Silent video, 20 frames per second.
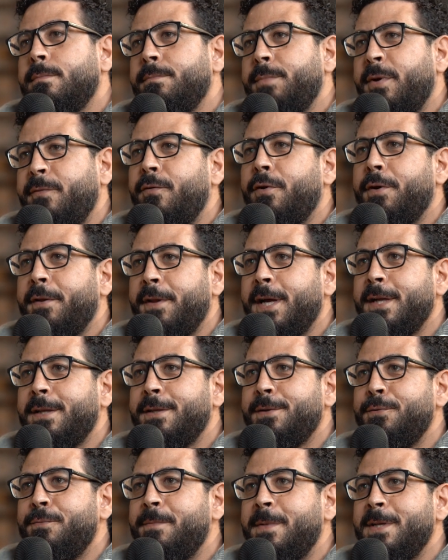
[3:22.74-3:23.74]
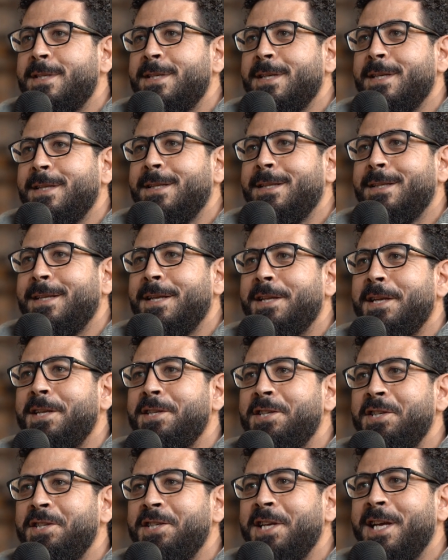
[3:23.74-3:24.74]
before that, 2 months in
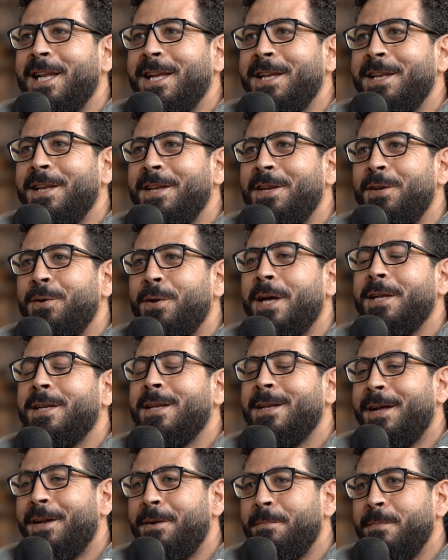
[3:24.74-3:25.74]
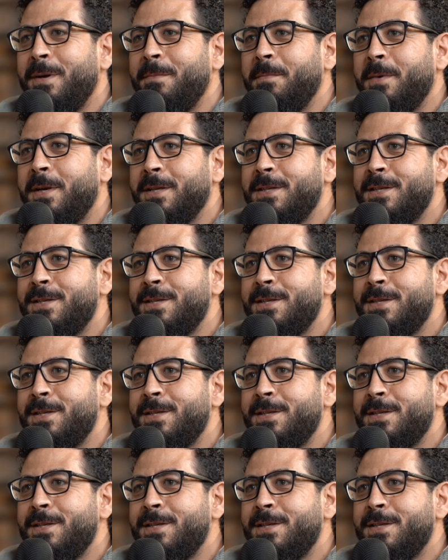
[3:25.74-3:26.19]
detention jail in United Arab Emirates.